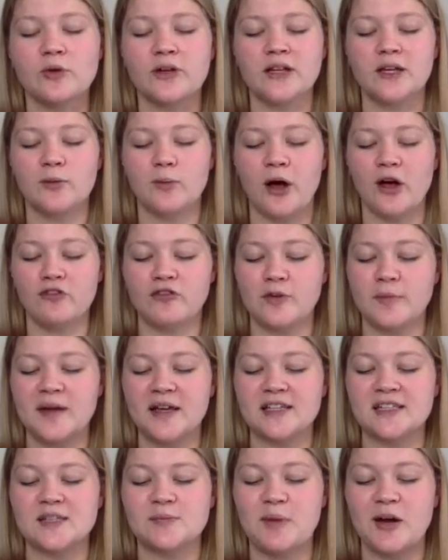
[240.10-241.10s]
really well for
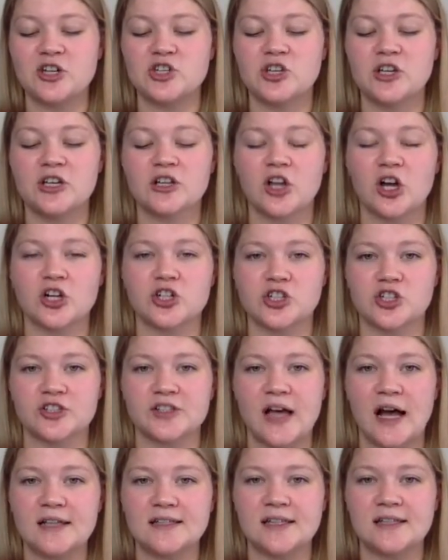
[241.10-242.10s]
me, especially in larger
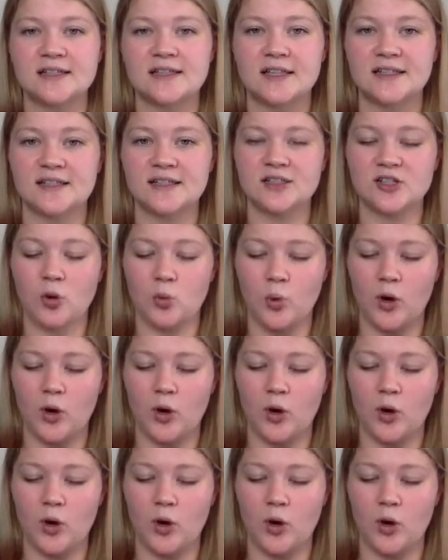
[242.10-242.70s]
sizes. This is a